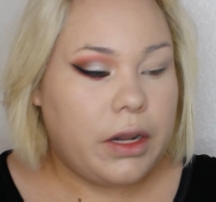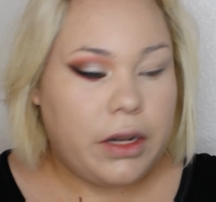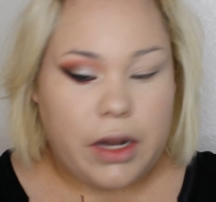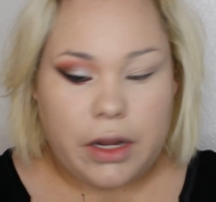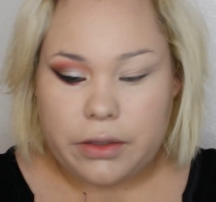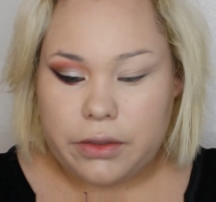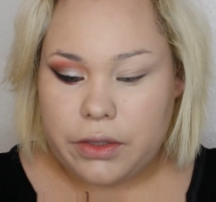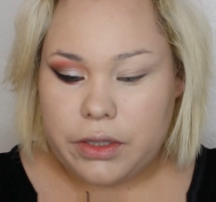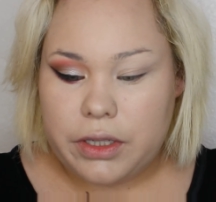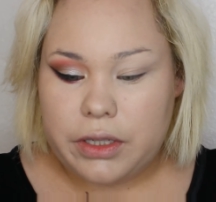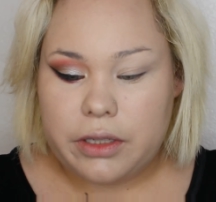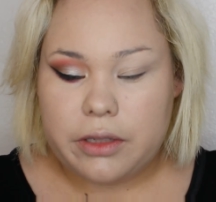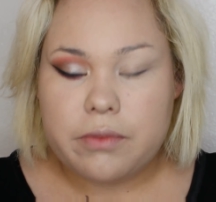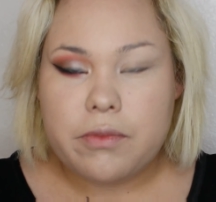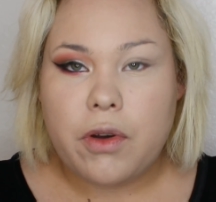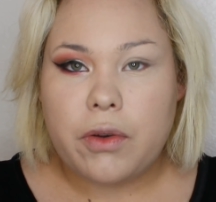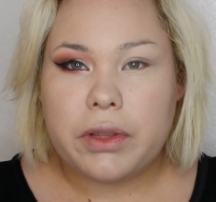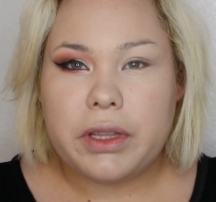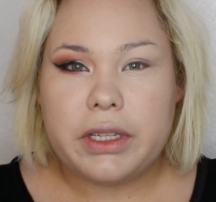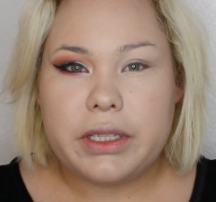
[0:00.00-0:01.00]
now to just
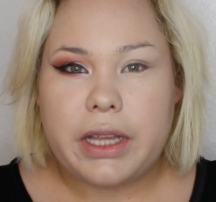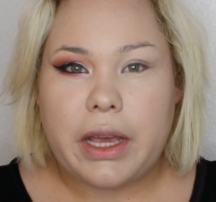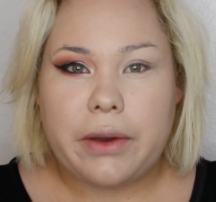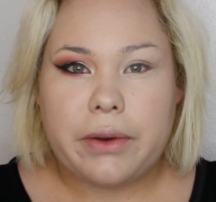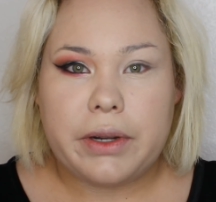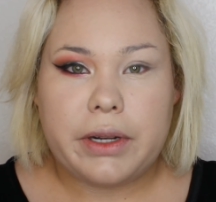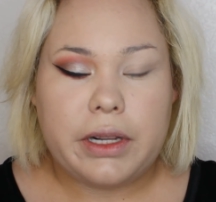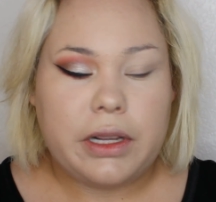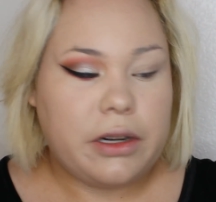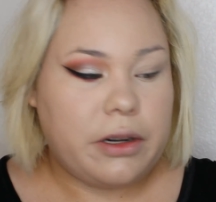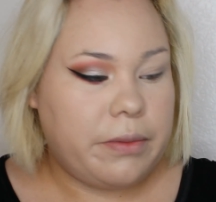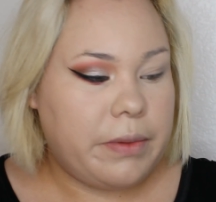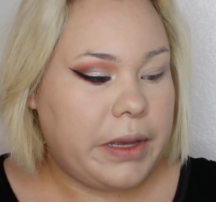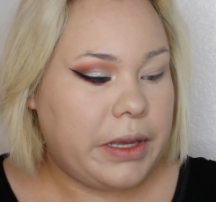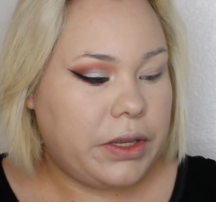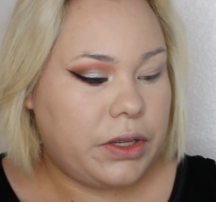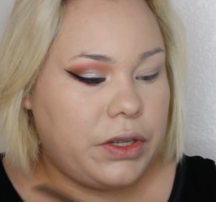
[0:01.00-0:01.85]
smoke this out a little bit,